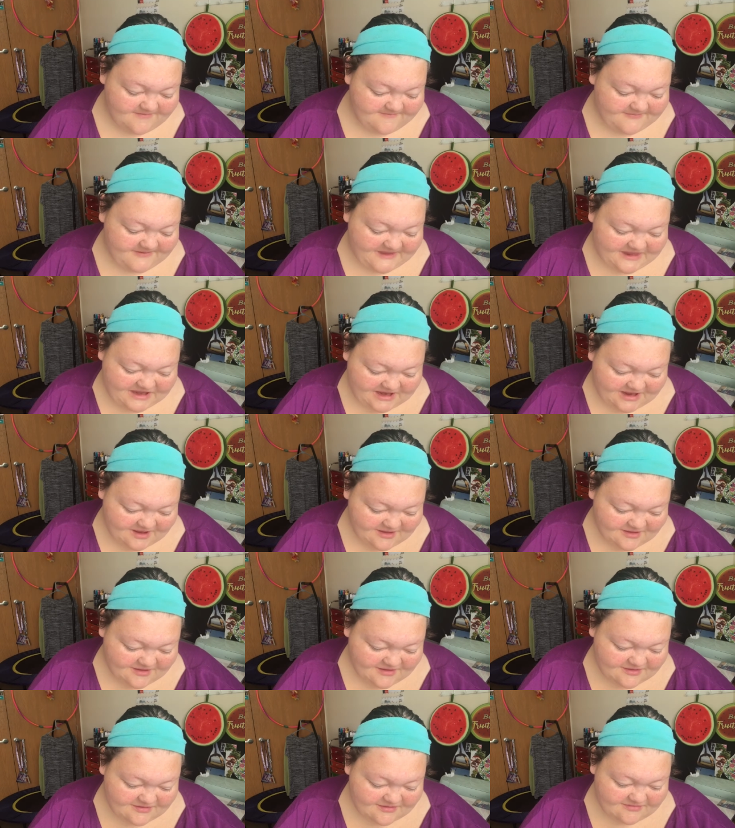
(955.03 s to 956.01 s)

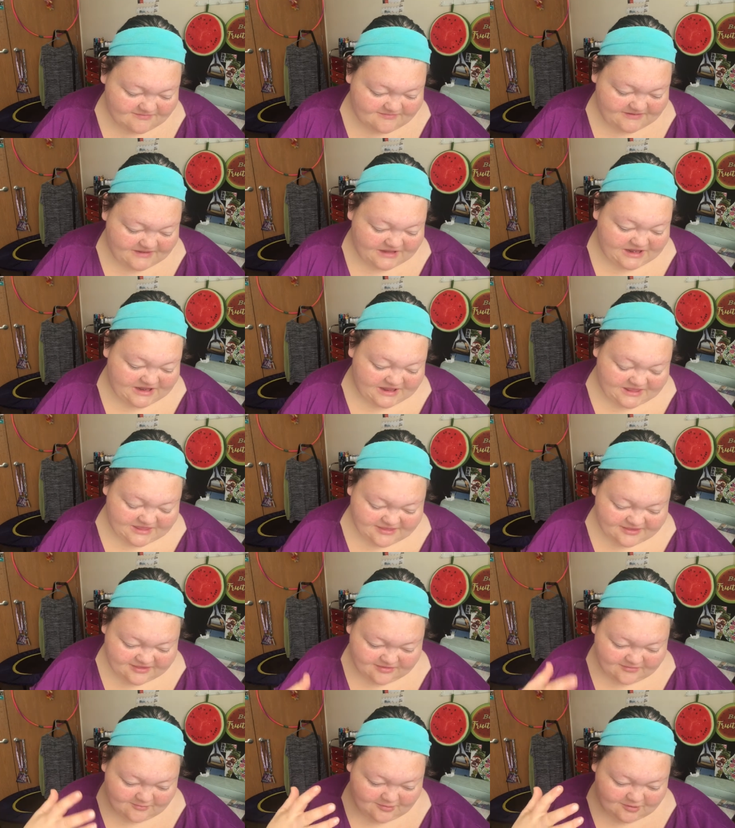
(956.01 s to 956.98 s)
Beta
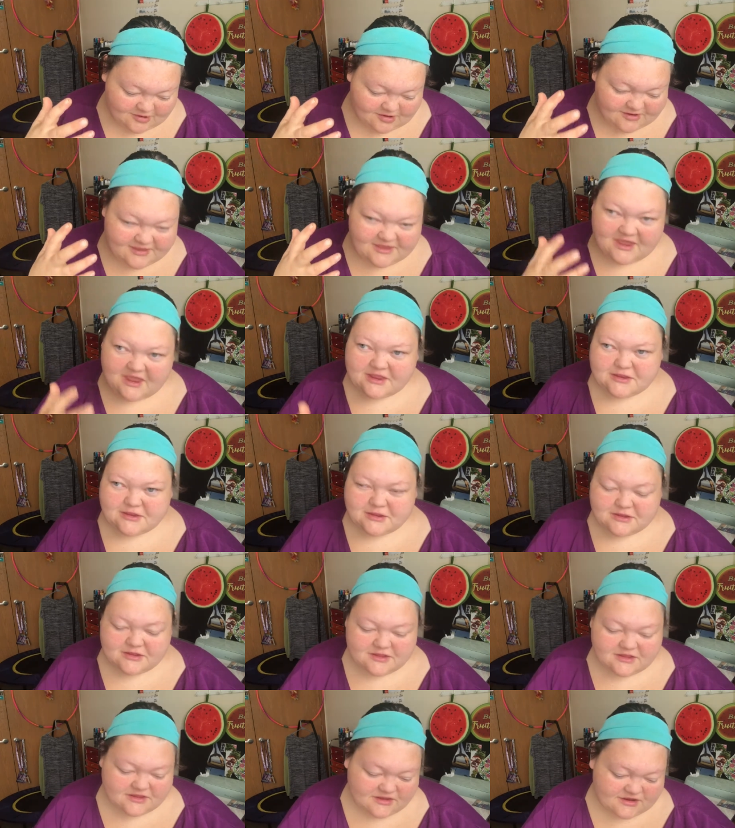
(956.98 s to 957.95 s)
is the more
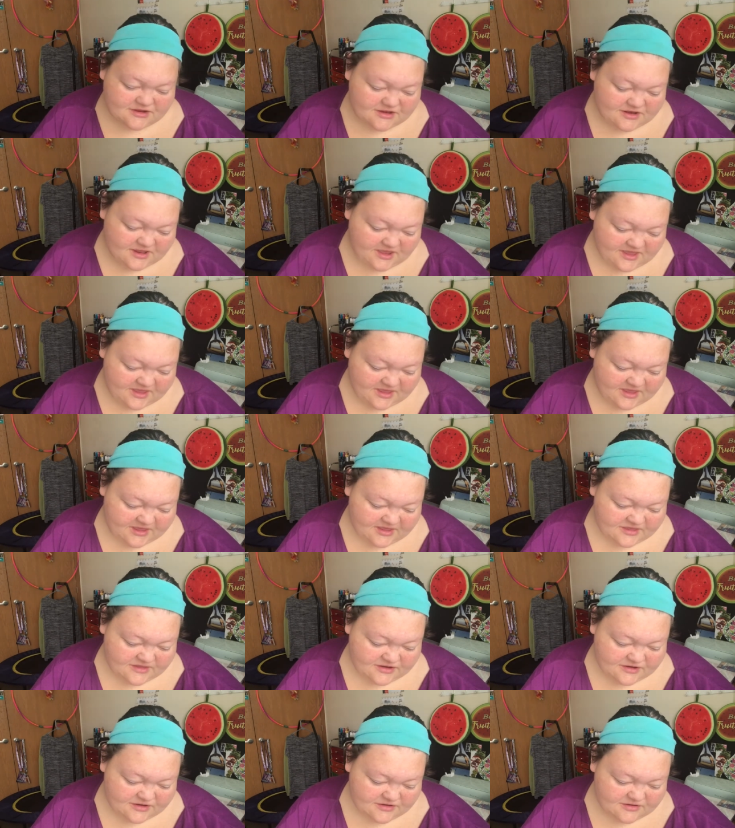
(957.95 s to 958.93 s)
attention
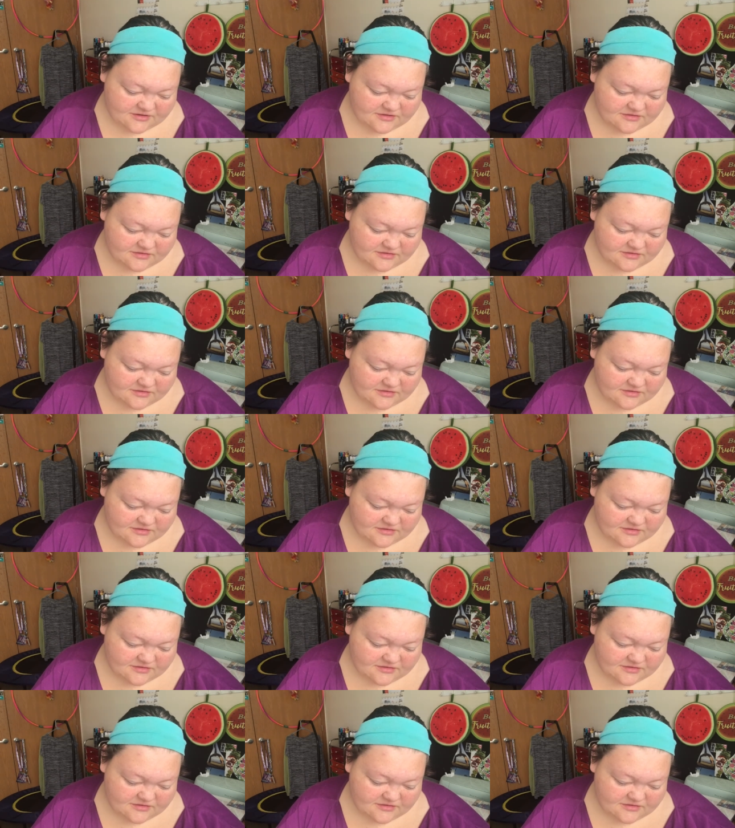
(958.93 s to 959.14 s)
and